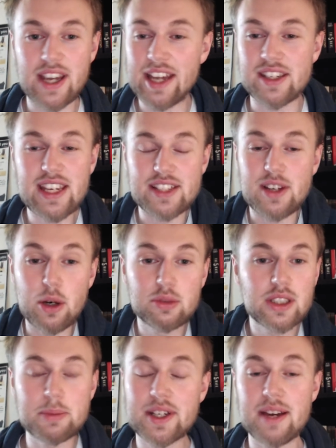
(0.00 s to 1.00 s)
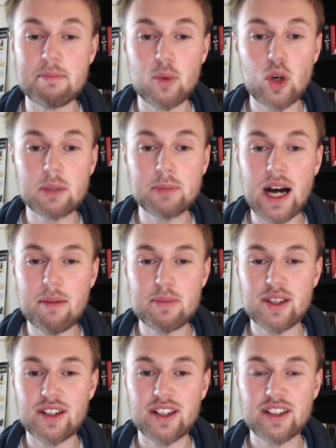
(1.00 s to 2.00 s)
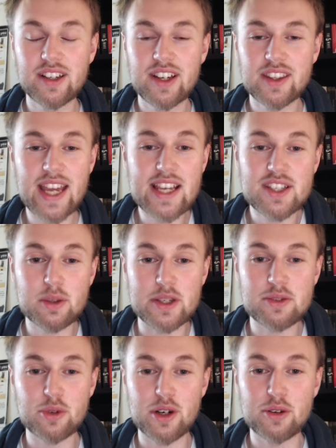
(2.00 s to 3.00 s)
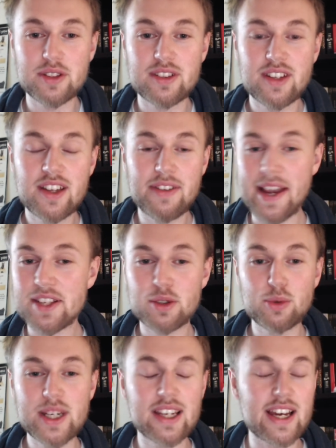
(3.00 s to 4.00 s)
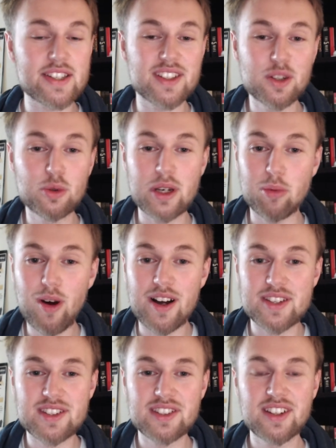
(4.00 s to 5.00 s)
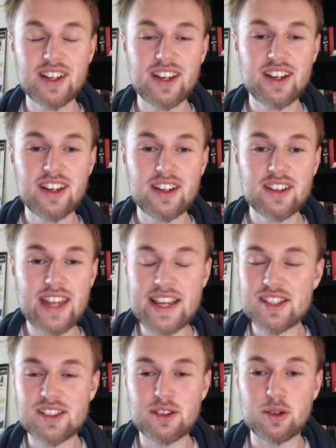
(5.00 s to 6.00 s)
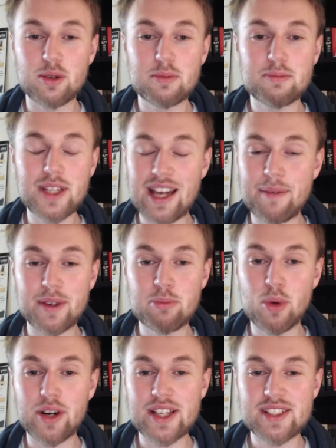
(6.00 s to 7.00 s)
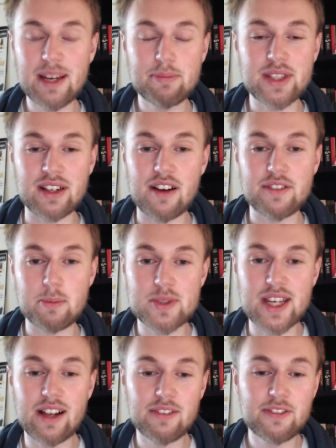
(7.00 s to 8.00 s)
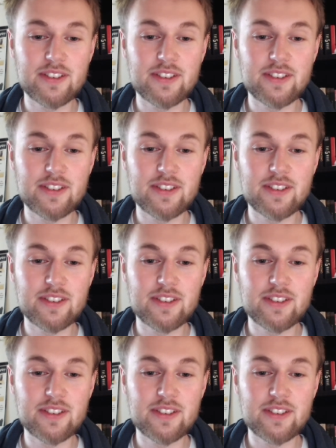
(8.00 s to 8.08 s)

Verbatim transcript: And he has only become more popular thanks to his growth, thanks to realizing who he was, thanks to becoming more accepting of himself.